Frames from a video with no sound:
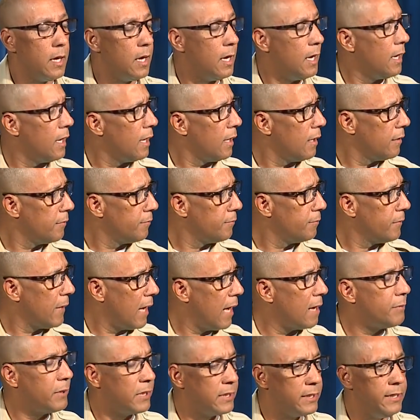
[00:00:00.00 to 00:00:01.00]
Uh,
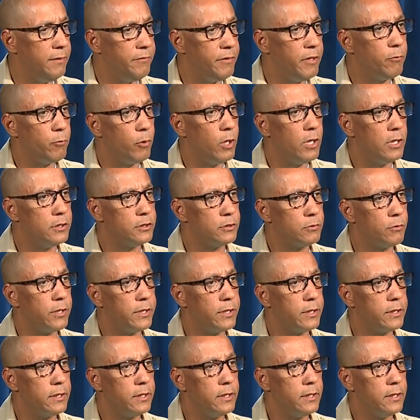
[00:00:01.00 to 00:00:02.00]
I believe it was one
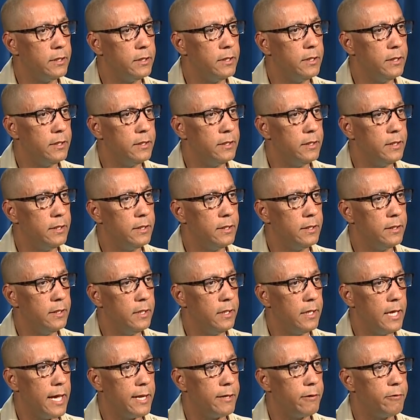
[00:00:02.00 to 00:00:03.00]
of the, the, the
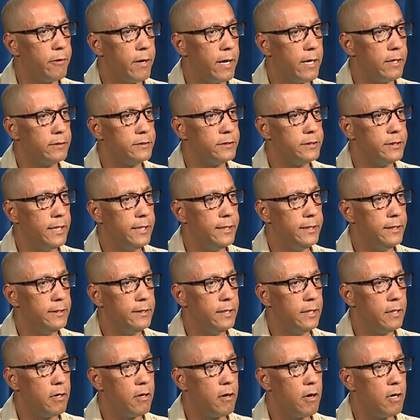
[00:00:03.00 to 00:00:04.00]
latter rounds that, he,
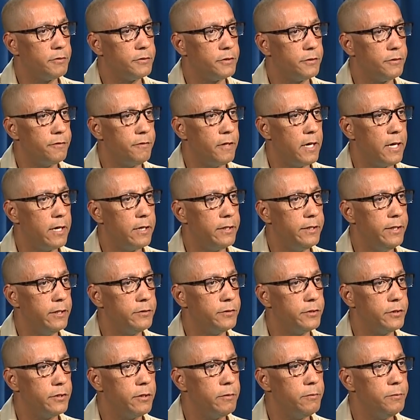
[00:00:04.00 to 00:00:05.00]
that our officer fired.
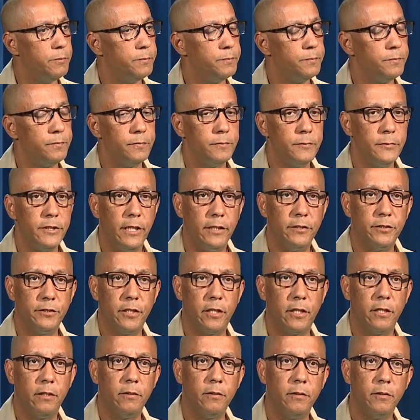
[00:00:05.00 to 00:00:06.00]
Yes, sir. Yes,
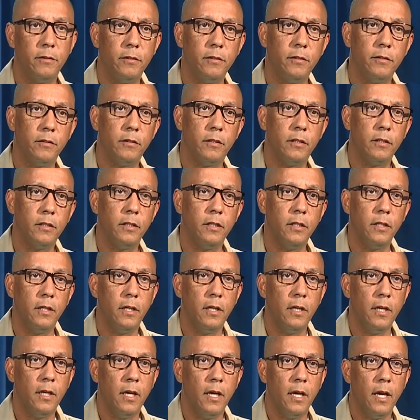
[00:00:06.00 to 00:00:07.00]
sir.
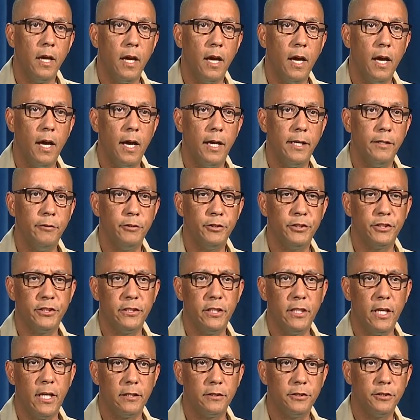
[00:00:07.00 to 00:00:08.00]
Uh, he was
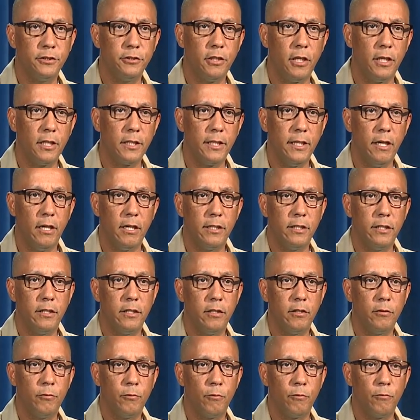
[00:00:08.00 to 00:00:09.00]
stu- struck on
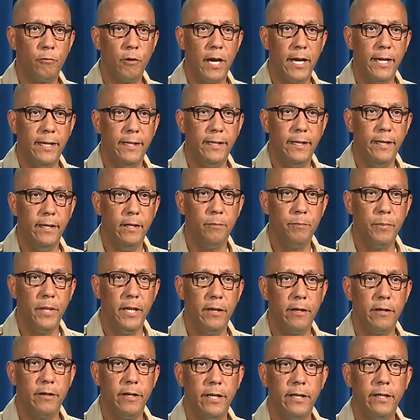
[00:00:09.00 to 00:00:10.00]
the right hip
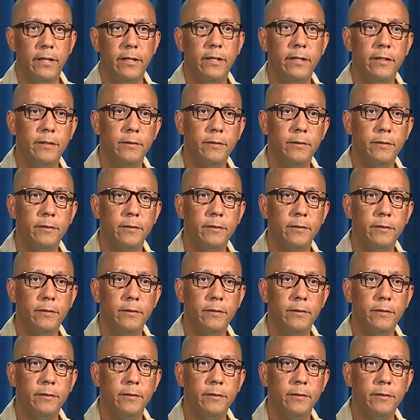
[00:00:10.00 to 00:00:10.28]
area.